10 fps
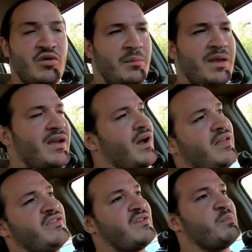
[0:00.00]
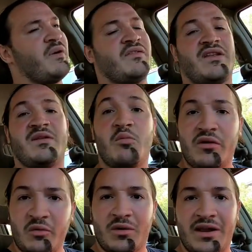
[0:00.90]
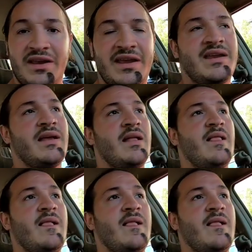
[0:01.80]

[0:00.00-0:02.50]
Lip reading: So I'm like, oh, this is perfect. There's more than what I need.